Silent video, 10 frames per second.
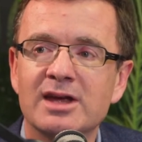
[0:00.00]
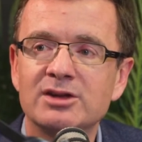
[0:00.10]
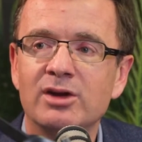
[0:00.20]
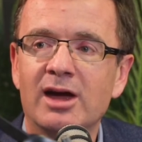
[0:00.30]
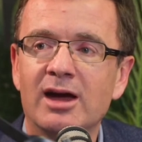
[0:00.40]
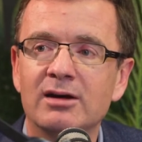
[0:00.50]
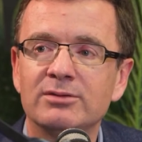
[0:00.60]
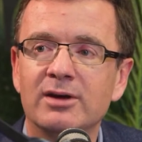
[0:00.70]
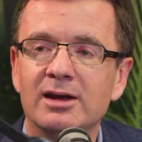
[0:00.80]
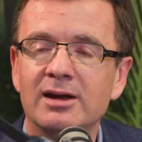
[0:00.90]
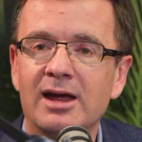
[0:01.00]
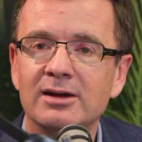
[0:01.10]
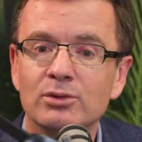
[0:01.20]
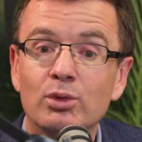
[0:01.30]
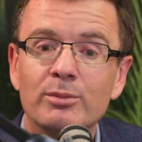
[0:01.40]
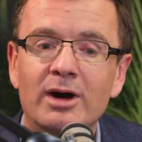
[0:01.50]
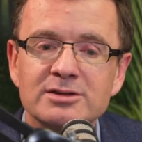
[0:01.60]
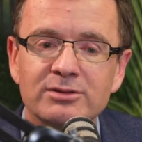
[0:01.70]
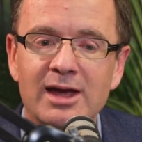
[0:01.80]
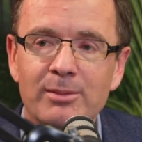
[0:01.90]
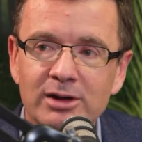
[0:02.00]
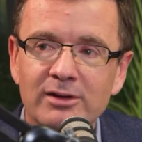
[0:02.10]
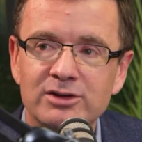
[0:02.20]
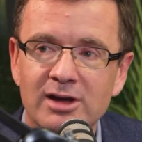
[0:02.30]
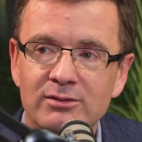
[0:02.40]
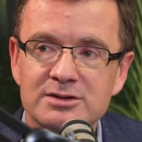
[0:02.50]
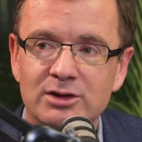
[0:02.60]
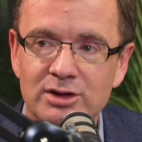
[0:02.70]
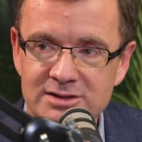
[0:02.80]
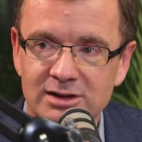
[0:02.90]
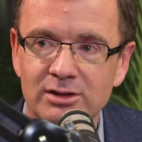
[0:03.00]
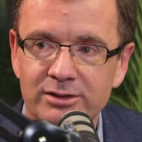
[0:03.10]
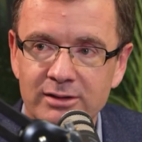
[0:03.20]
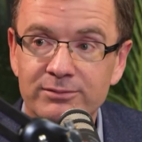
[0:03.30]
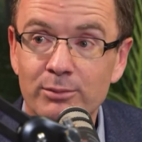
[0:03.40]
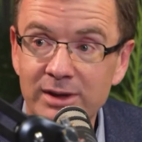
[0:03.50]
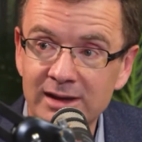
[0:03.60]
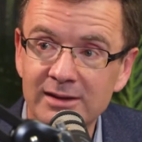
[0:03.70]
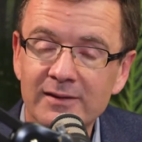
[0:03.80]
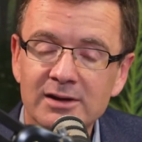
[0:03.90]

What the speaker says: that you have or the amount of capital that you have is a critical thing for me.